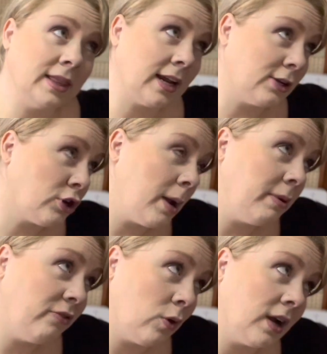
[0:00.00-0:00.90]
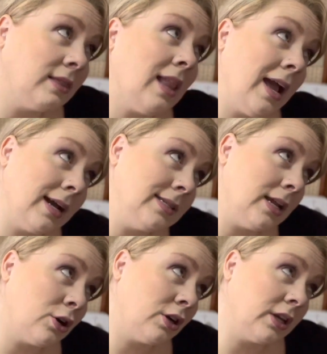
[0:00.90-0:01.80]
that I tried before, like I said
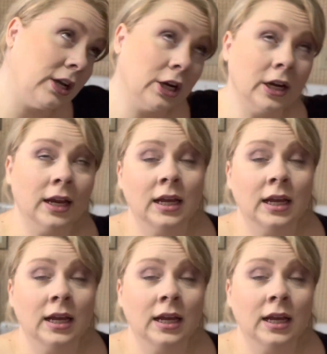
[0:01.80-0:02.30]
earlier,